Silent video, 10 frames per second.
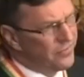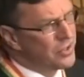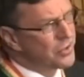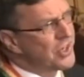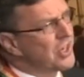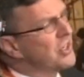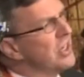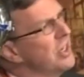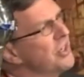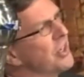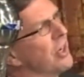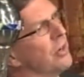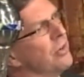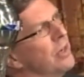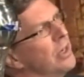or 60 years ago
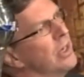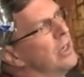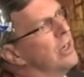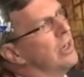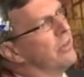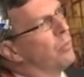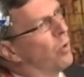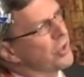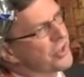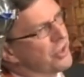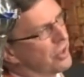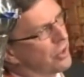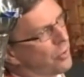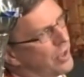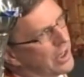that Watson and
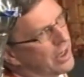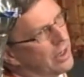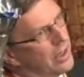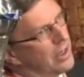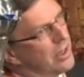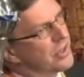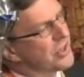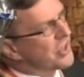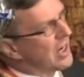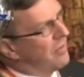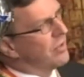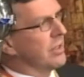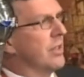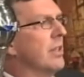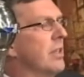Crick
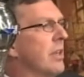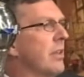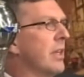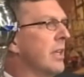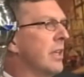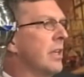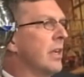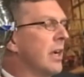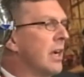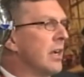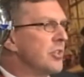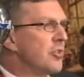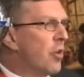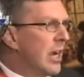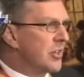discovered the
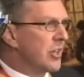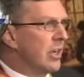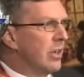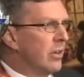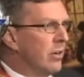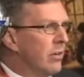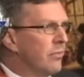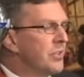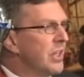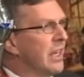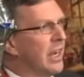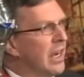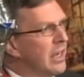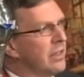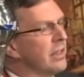structure of
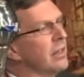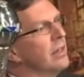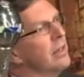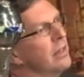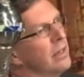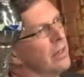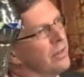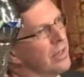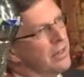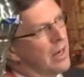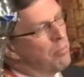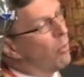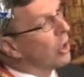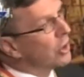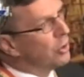DNA, the
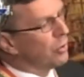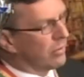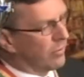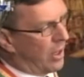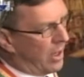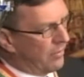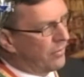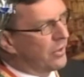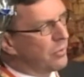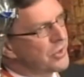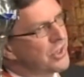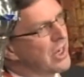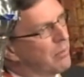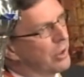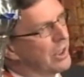molecule of life, that it was a
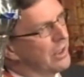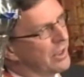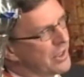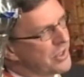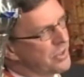double helix.